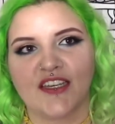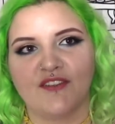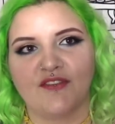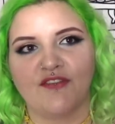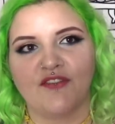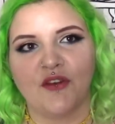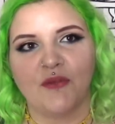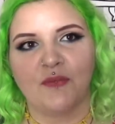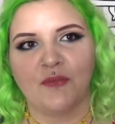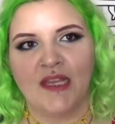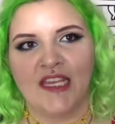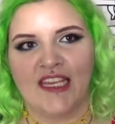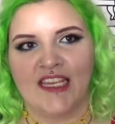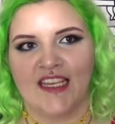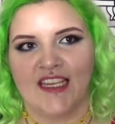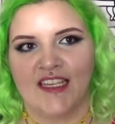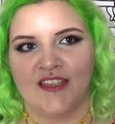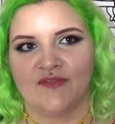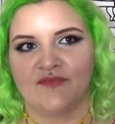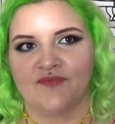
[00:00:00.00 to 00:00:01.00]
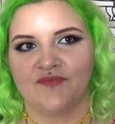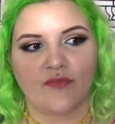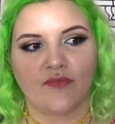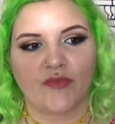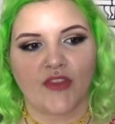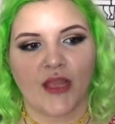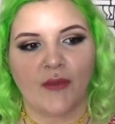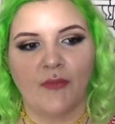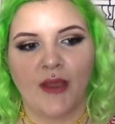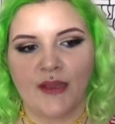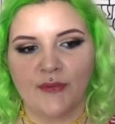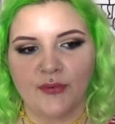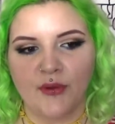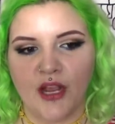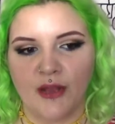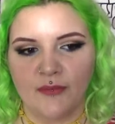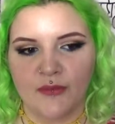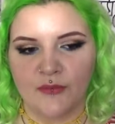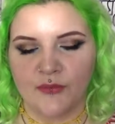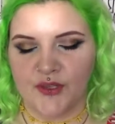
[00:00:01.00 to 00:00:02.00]
for me, my
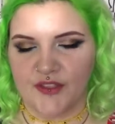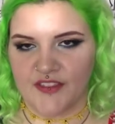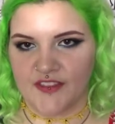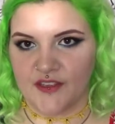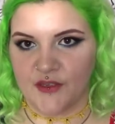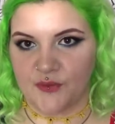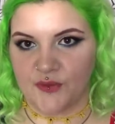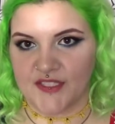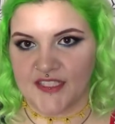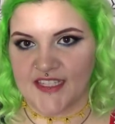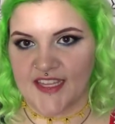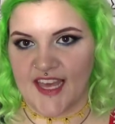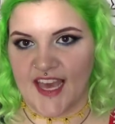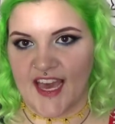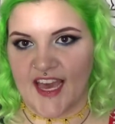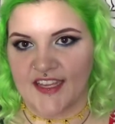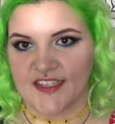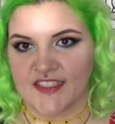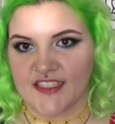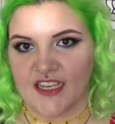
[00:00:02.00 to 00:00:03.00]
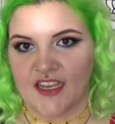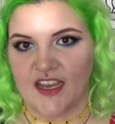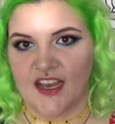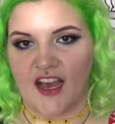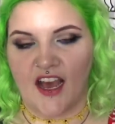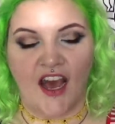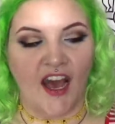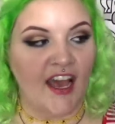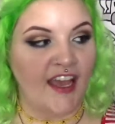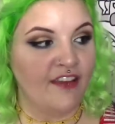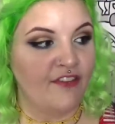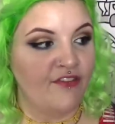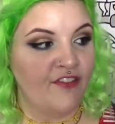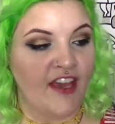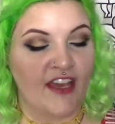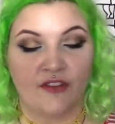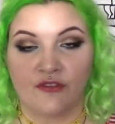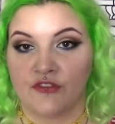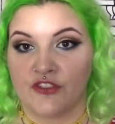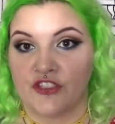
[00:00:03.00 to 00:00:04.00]
problem with it was that I
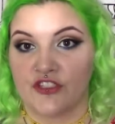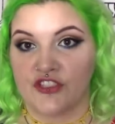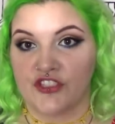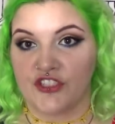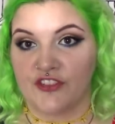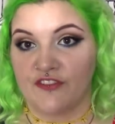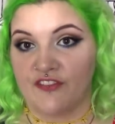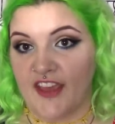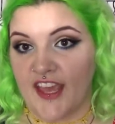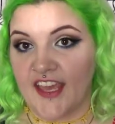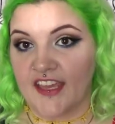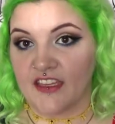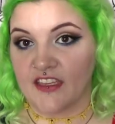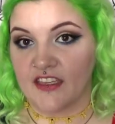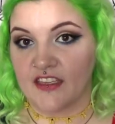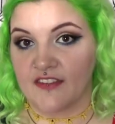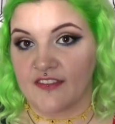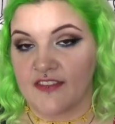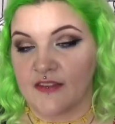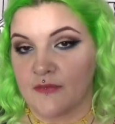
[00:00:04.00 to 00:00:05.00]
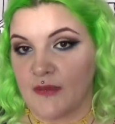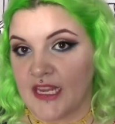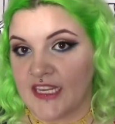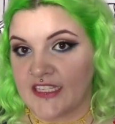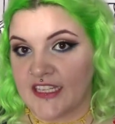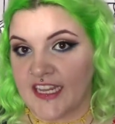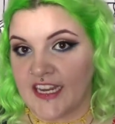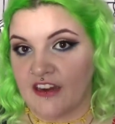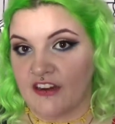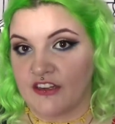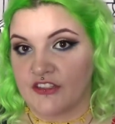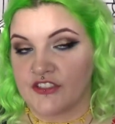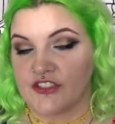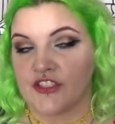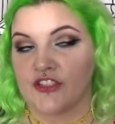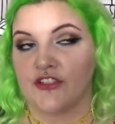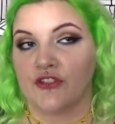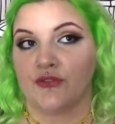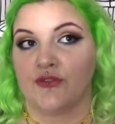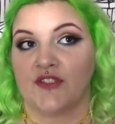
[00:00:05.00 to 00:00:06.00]
found Shevek, the main
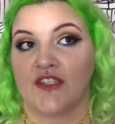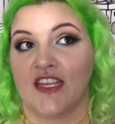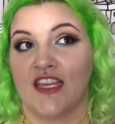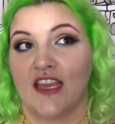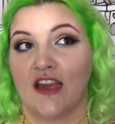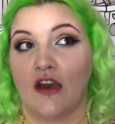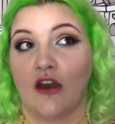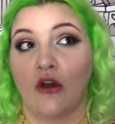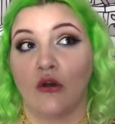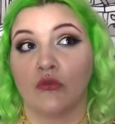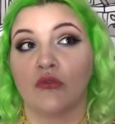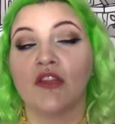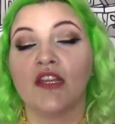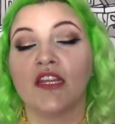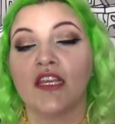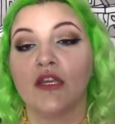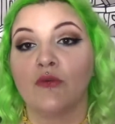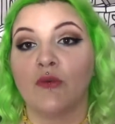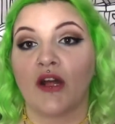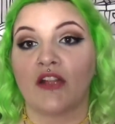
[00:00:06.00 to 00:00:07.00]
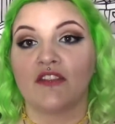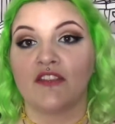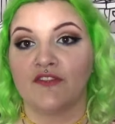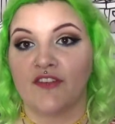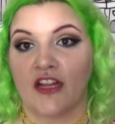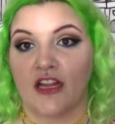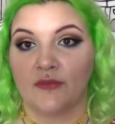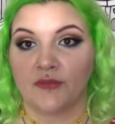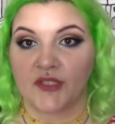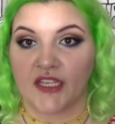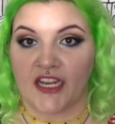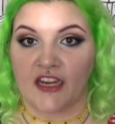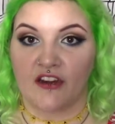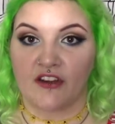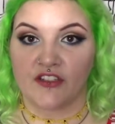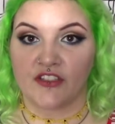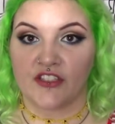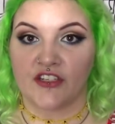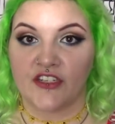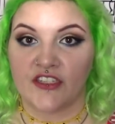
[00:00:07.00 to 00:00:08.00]
character, who's the only well-developed
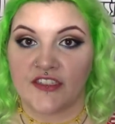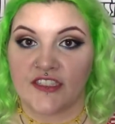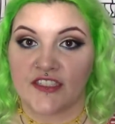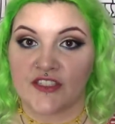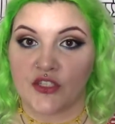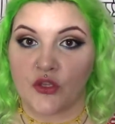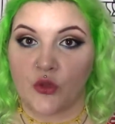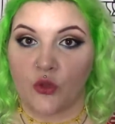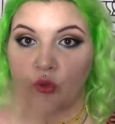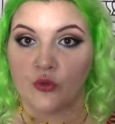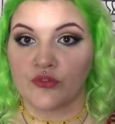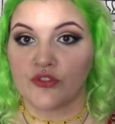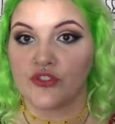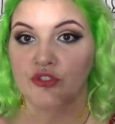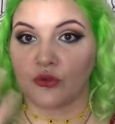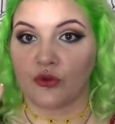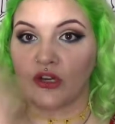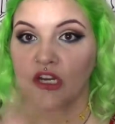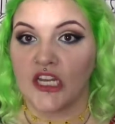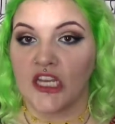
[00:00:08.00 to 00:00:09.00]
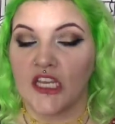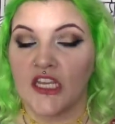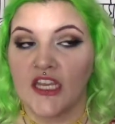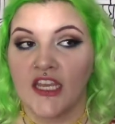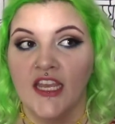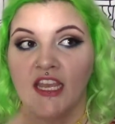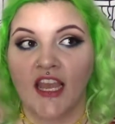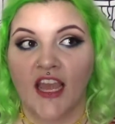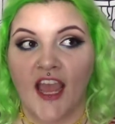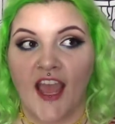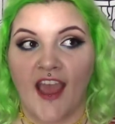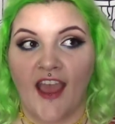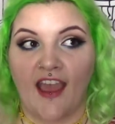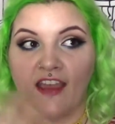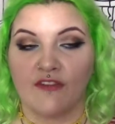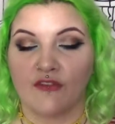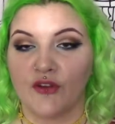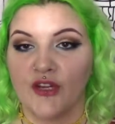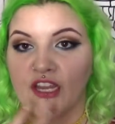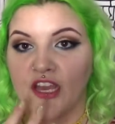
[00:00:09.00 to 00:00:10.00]
character in this whole story.
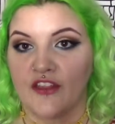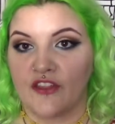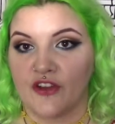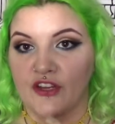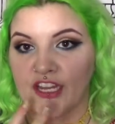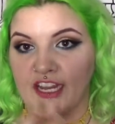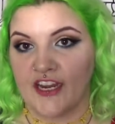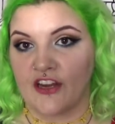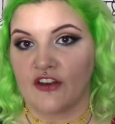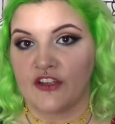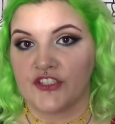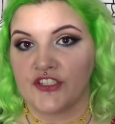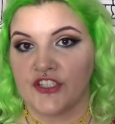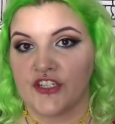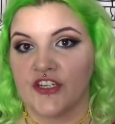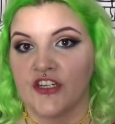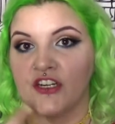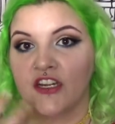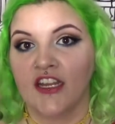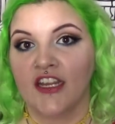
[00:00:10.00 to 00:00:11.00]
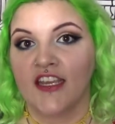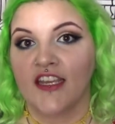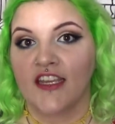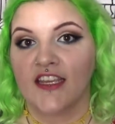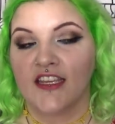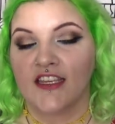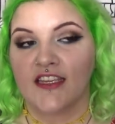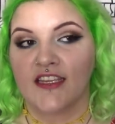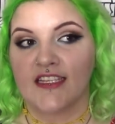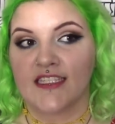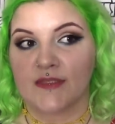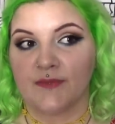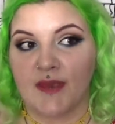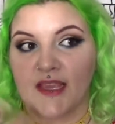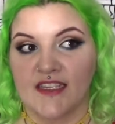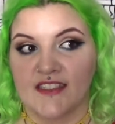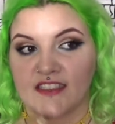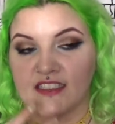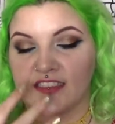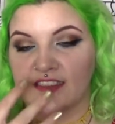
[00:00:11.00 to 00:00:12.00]
Every other character is
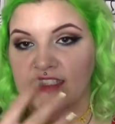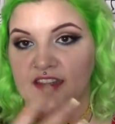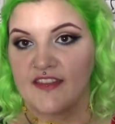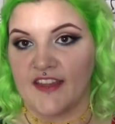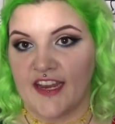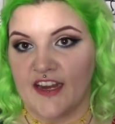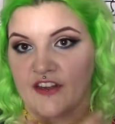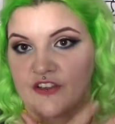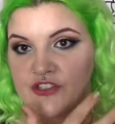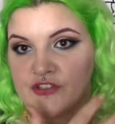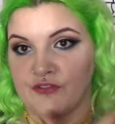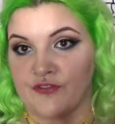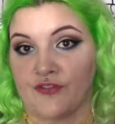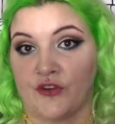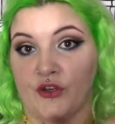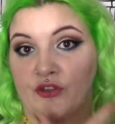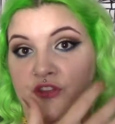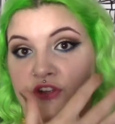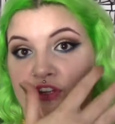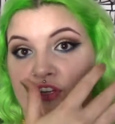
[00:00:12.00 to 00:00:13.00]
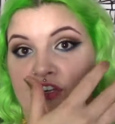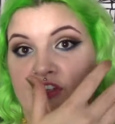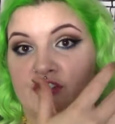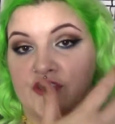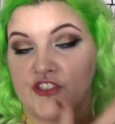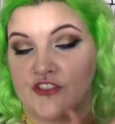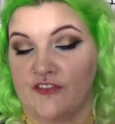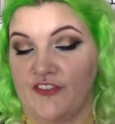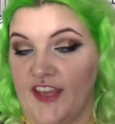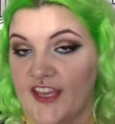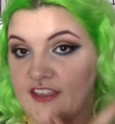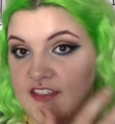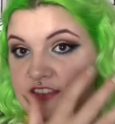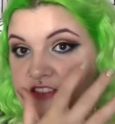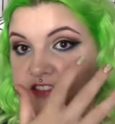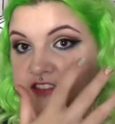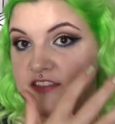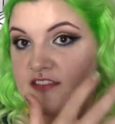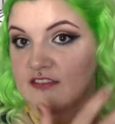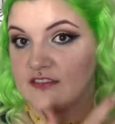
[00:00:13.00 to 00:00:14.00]
basically there to further
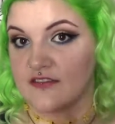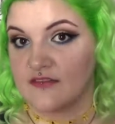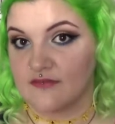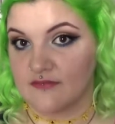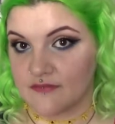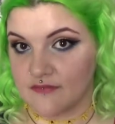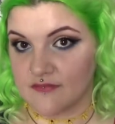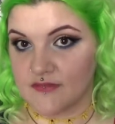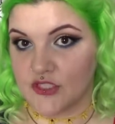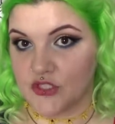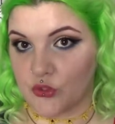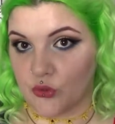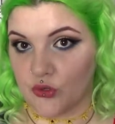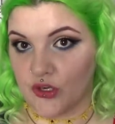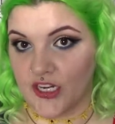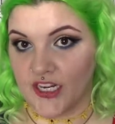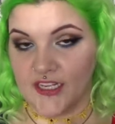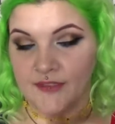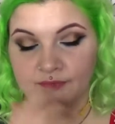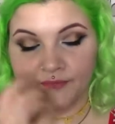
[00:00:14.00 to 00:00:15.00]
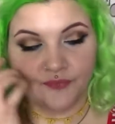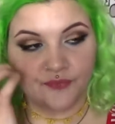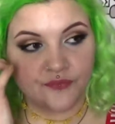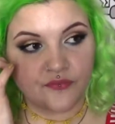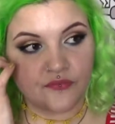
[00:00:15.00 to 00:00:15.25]
Shevek's story.